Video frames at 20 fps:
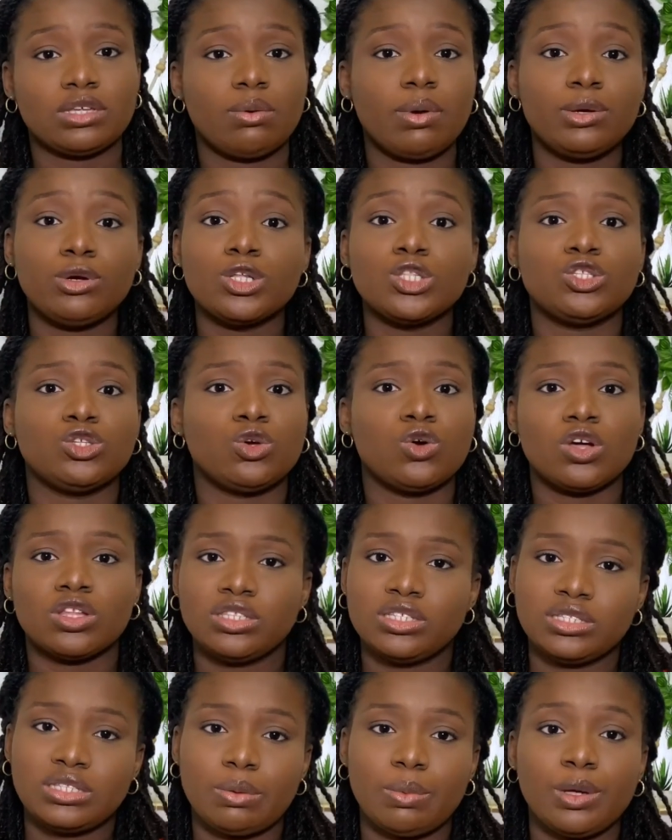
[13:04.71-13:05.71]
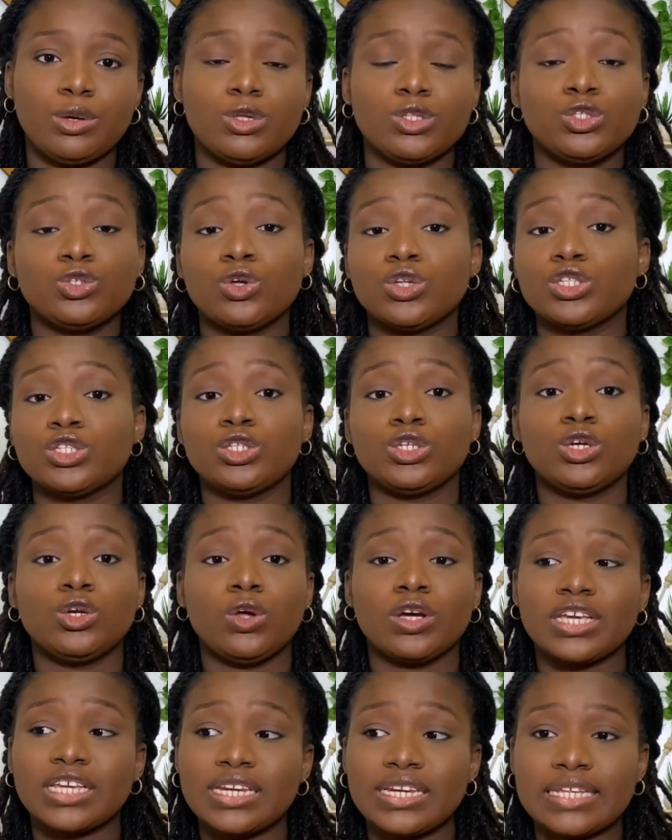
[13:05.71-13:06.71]
Am I going to cut it? Am I going to continue
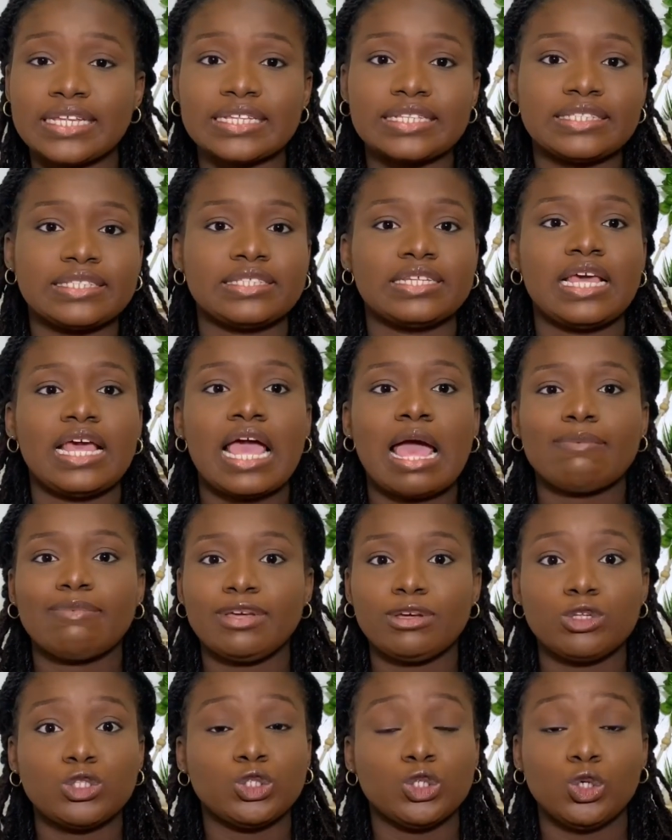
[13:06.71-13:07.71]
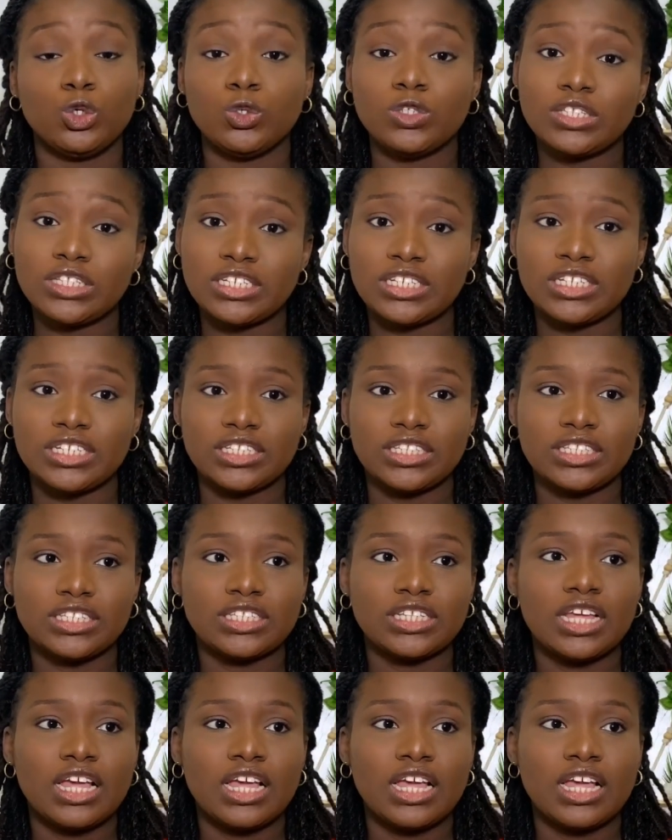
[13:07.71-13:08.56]
locking it? Am I going to loosen it?